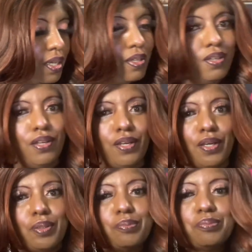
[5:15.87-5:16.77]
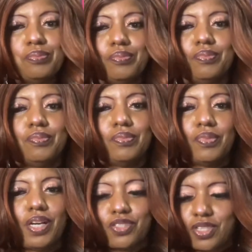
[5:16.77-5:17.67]
Yeah,
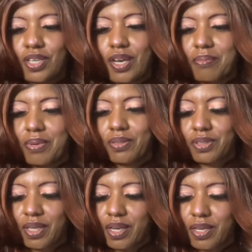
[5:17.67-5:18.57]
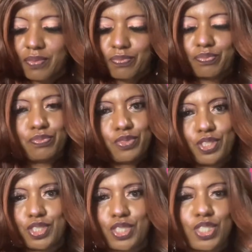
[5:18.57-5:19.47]
I tell you about that.
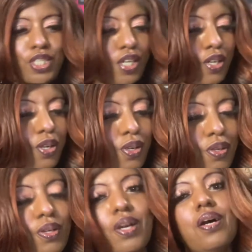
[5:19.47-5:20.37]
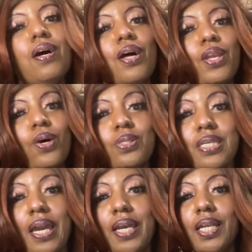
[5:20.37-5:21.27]
She's a shedder. No
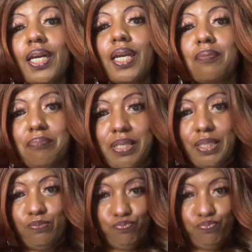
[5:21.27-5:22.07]
tangling, but